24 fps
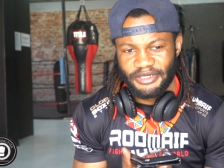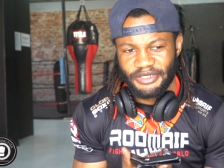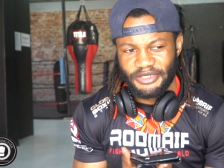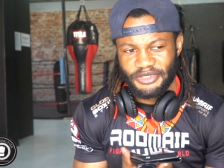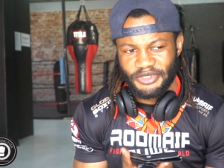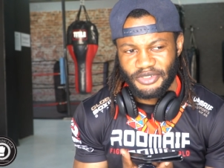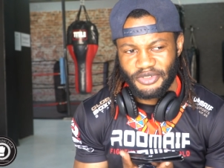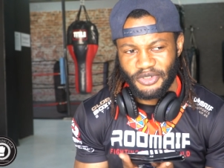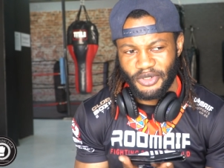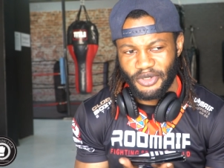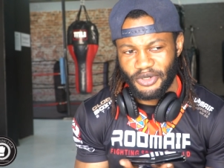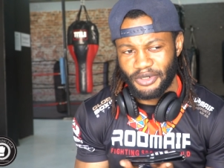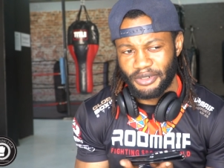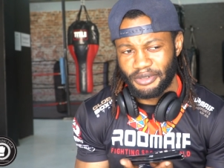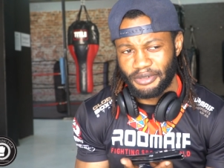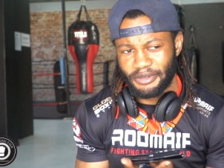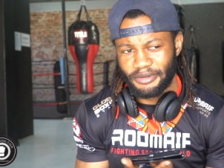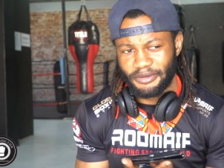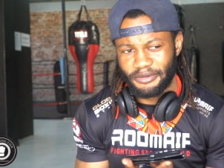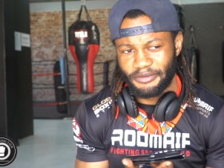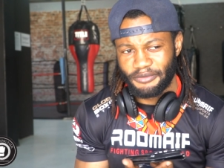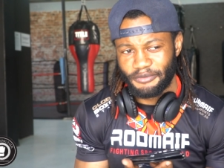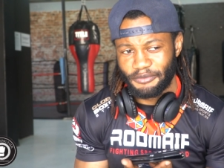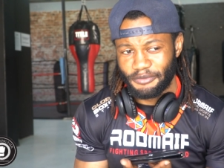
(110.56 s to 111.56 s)
so
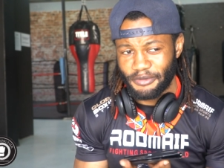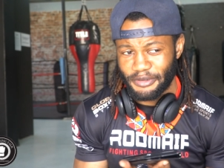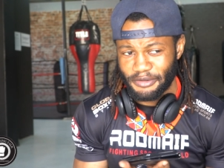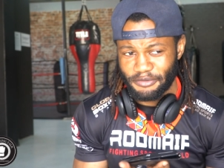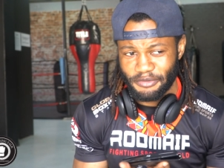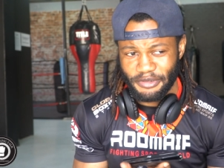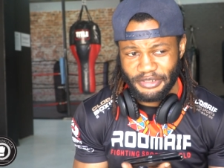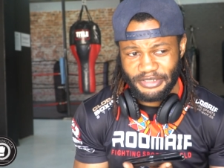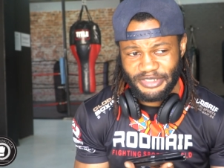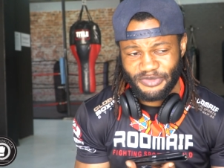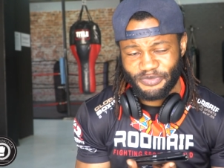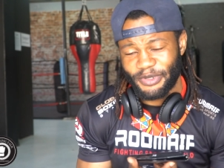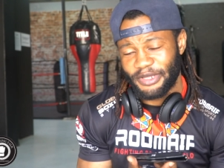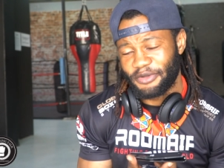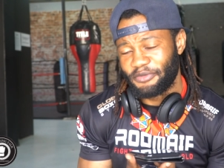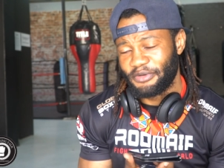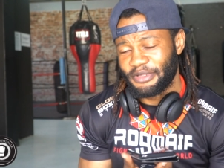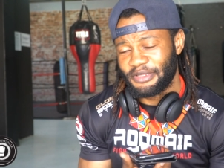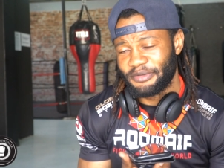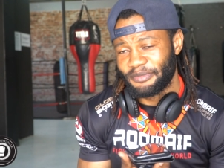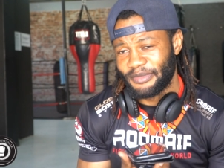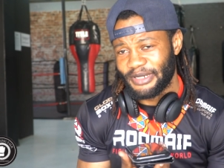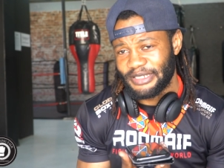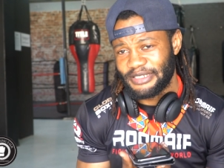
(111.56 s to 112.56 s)
we will speak
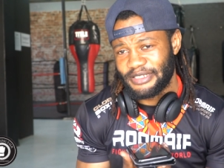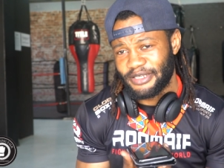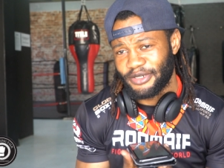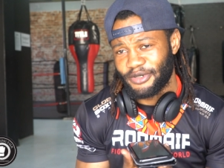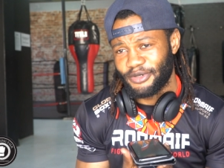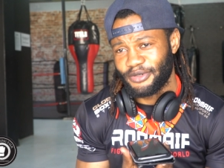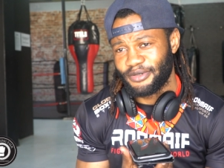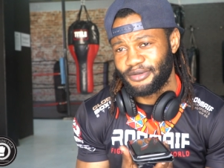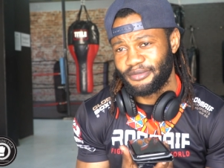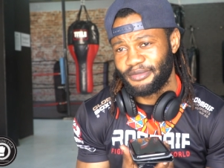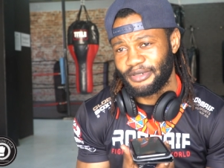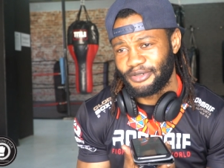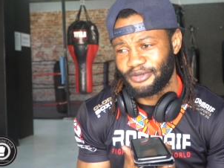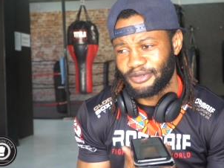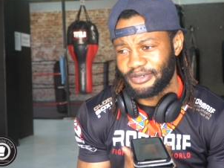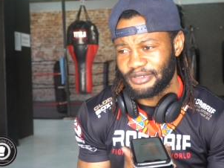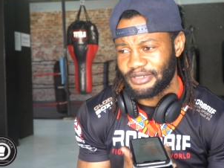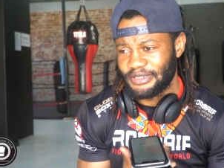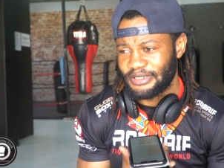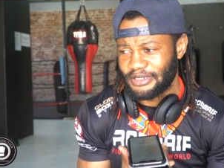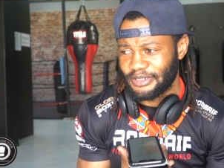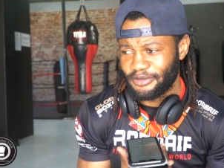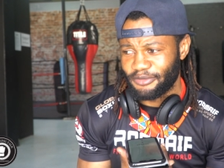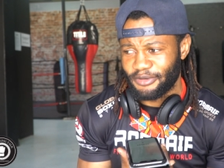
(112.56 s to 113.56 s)
with Matteo
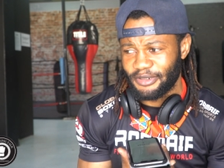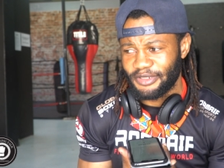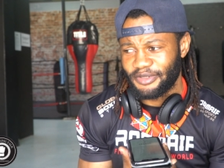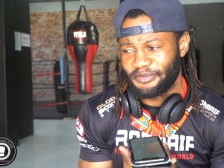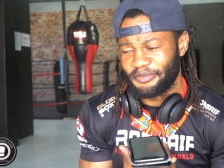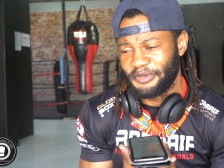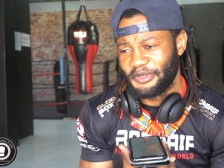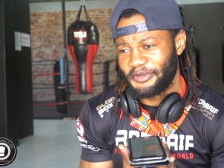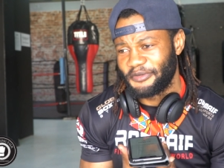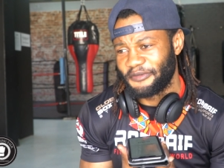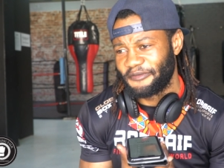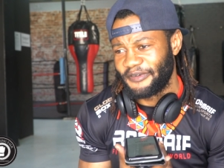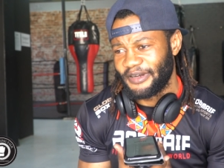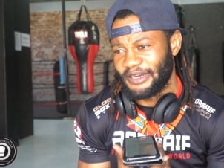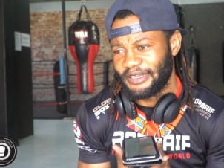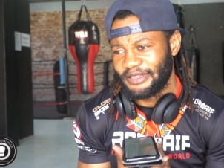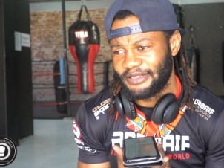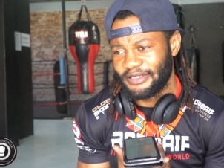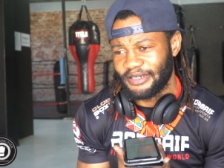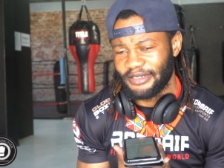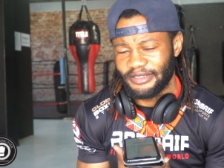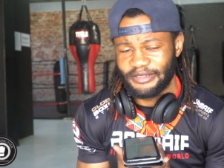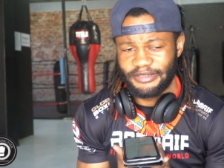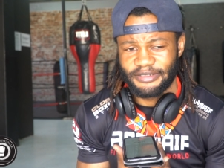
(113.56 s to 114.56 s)
because he wants me to
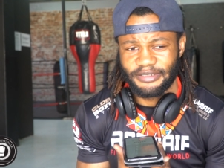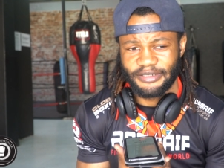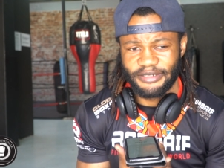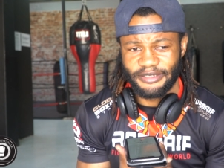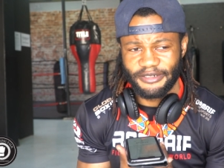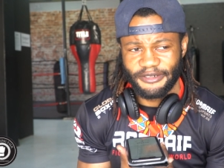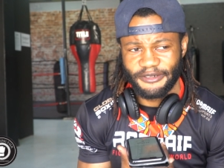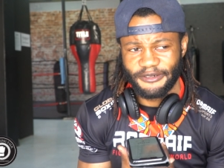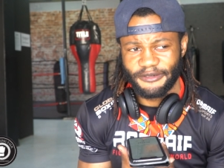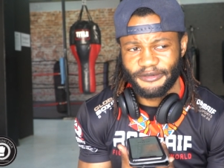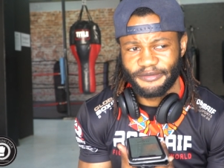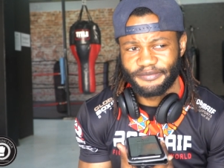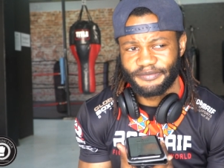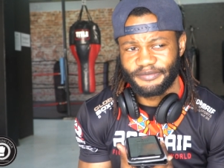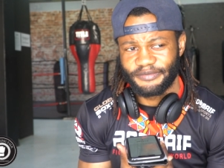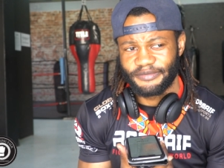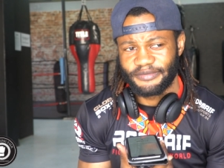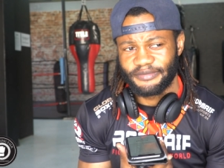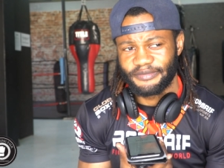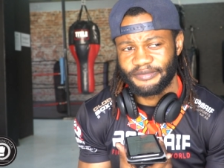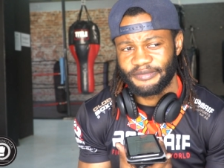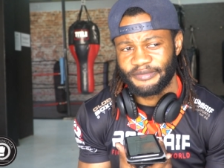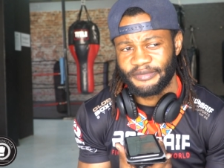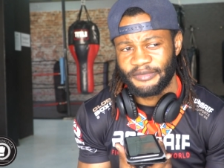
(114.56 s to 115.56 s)
fight at
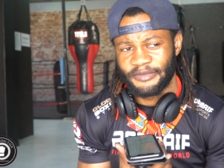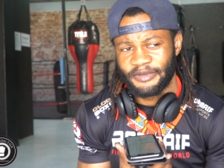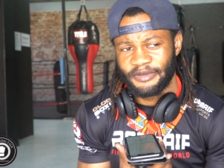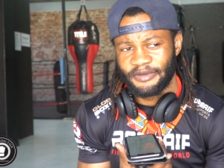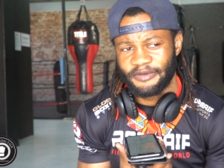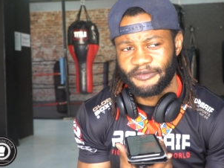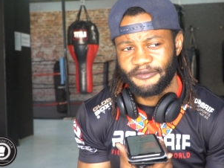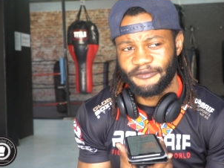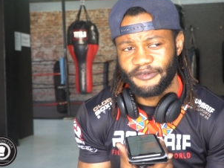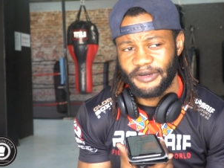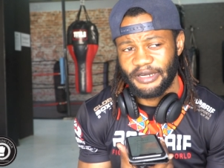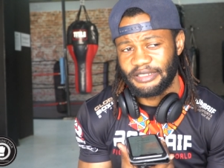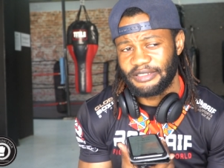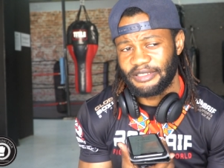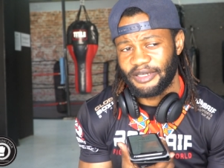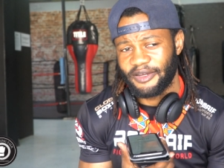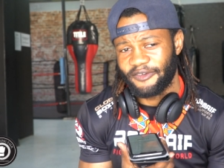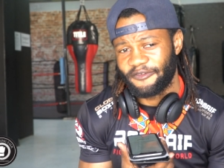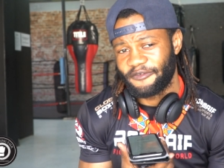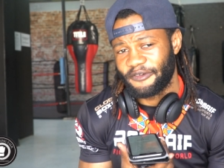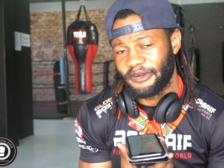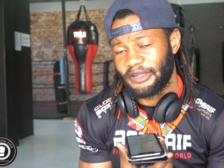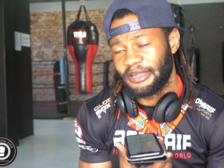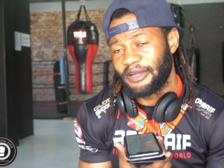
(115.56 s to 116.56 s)
Fight
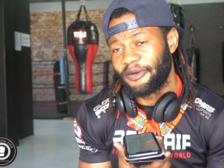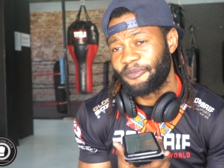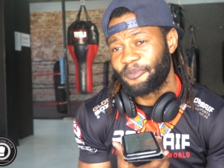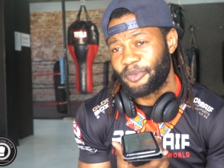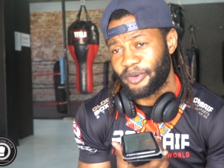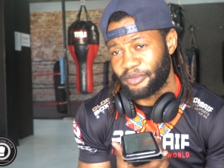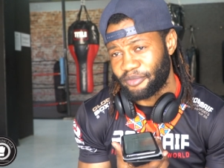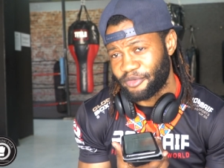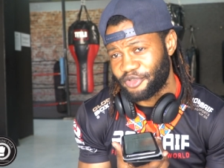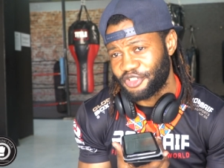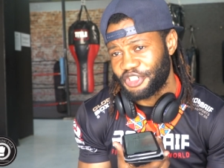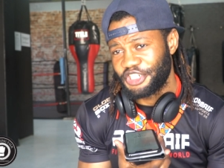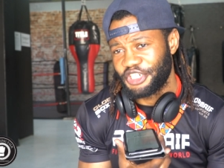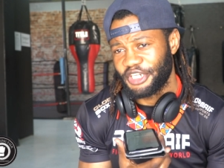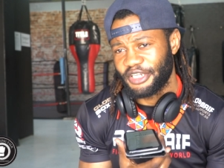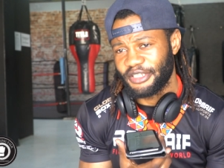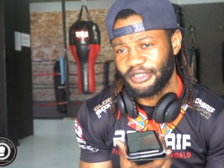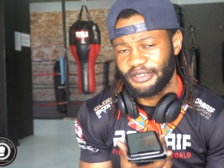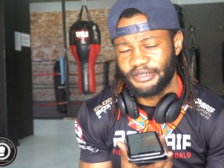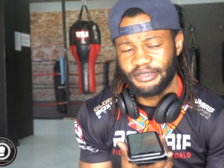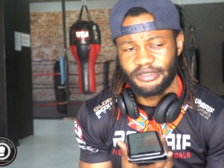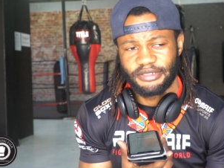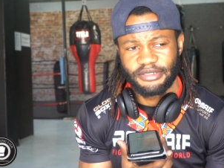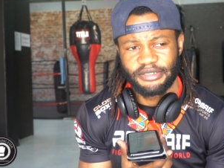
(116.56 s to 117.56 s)
Africa promotion,
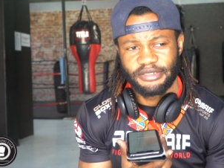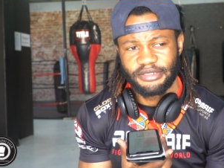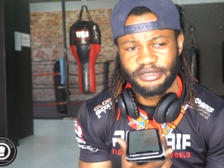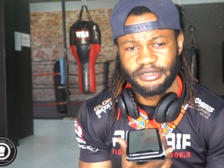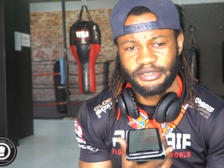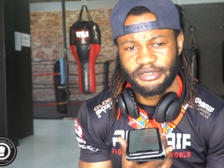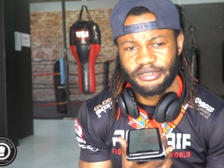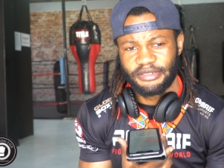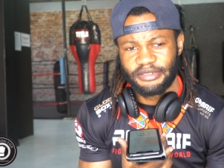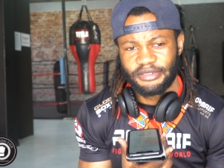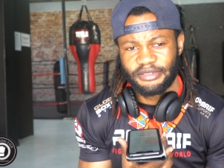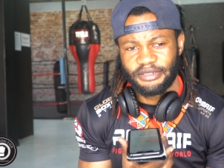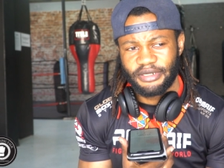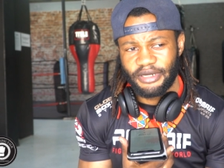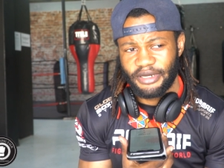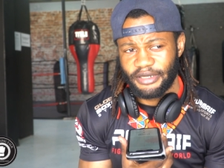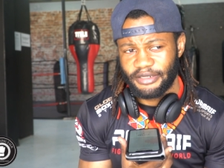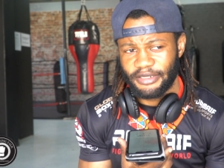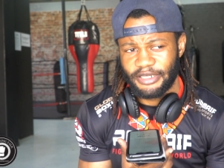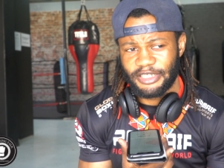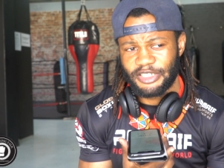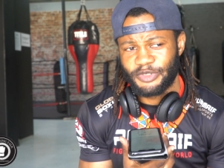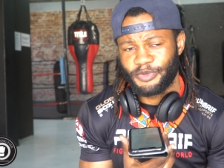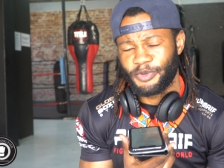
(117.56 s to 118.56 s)

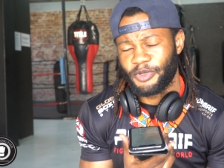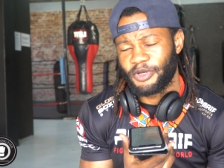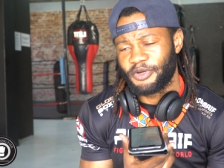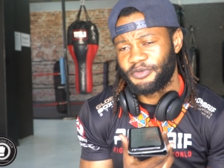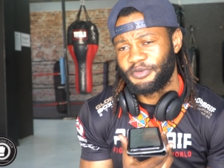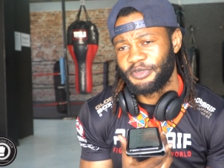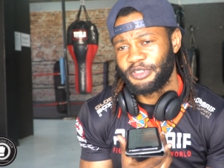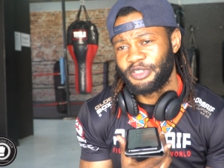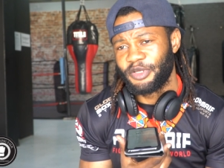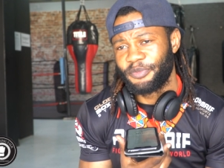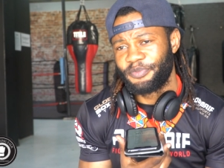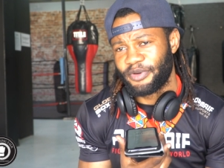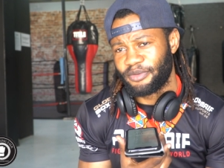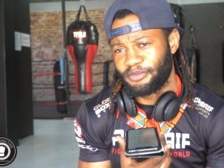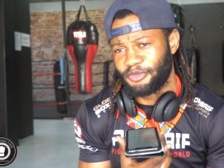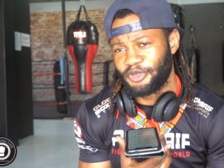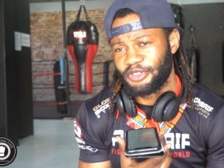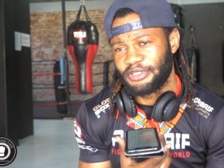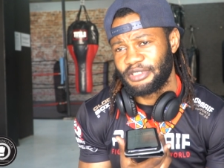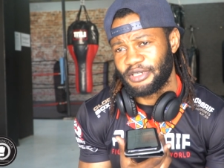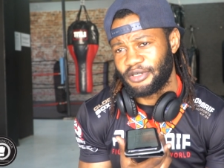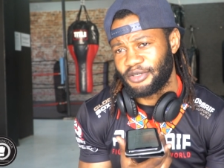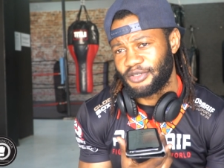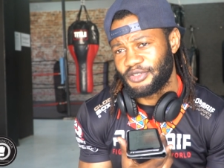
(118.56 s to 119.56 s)
and I spoke with the
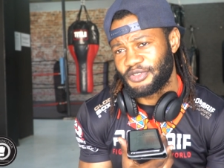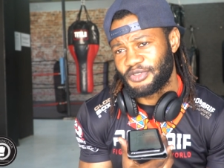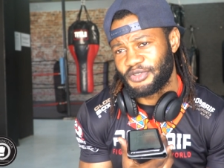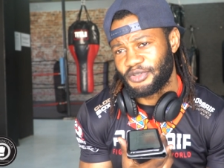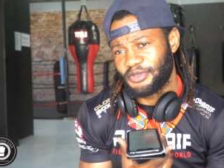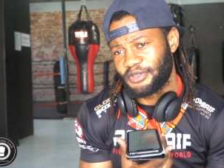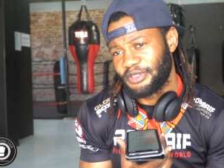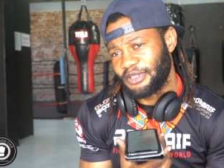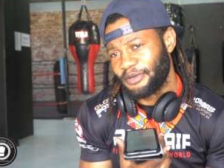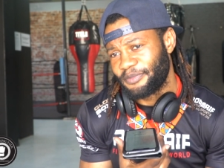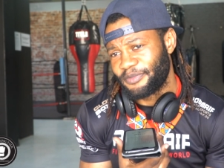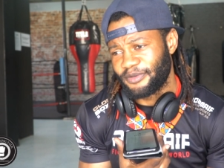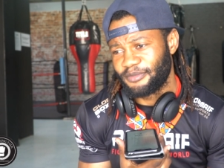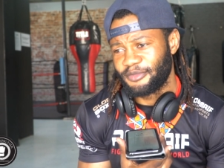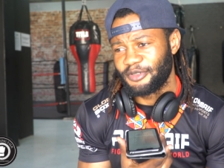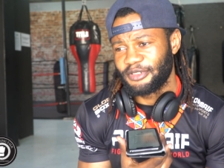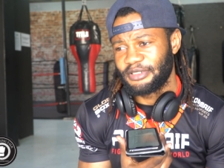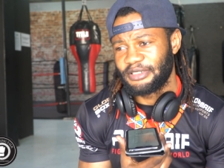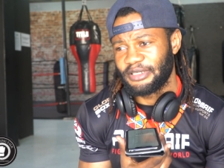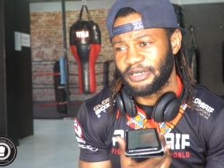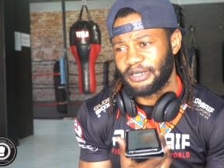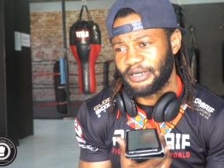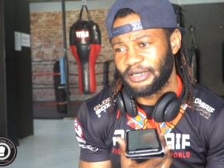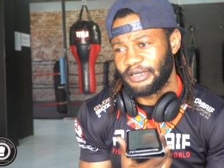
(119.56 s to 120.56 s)
promoter also. The
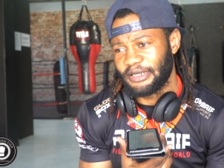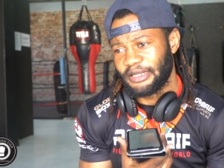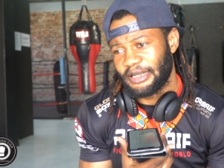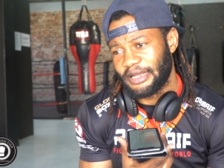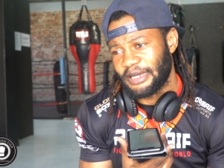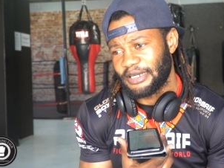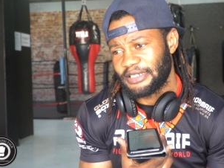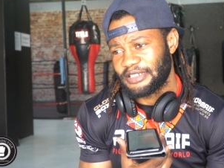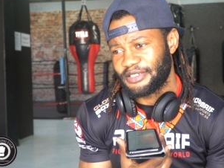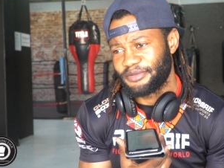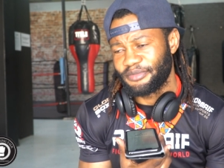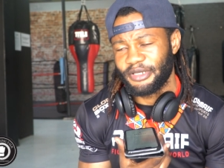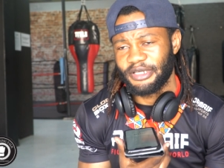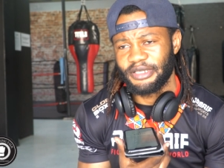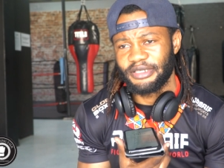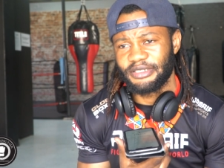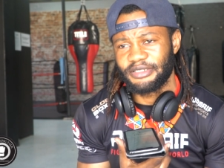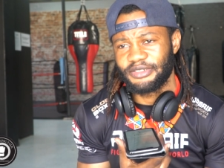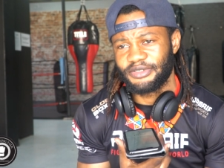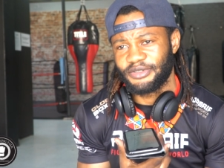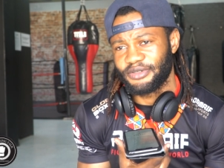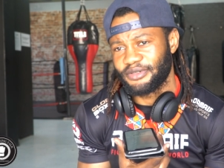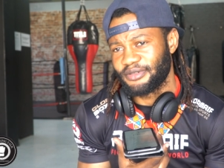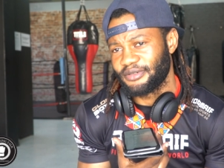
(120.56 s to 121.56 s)
promoter, he likes me,
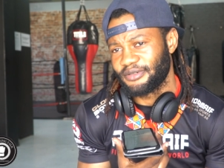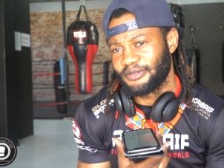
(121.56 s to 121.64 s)
so